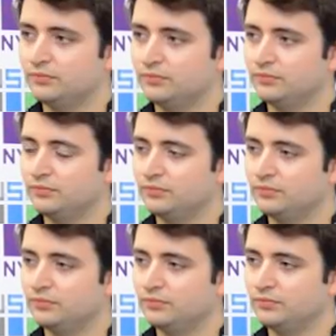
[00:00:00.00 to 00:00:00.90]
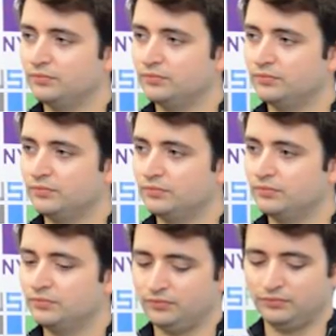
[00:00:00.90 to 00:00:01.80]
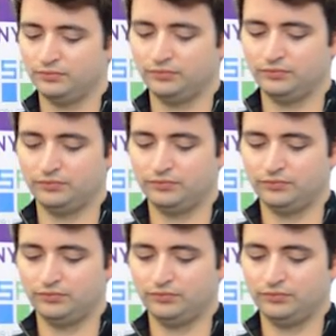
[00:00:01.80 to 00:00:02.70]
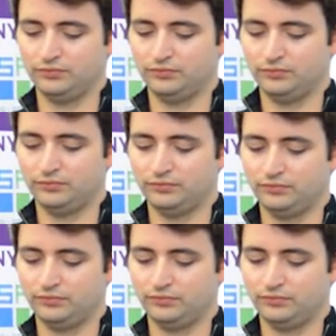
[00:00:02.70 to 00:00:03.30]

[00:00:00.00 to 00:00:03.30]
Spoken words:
No words are spoken by the person on screen.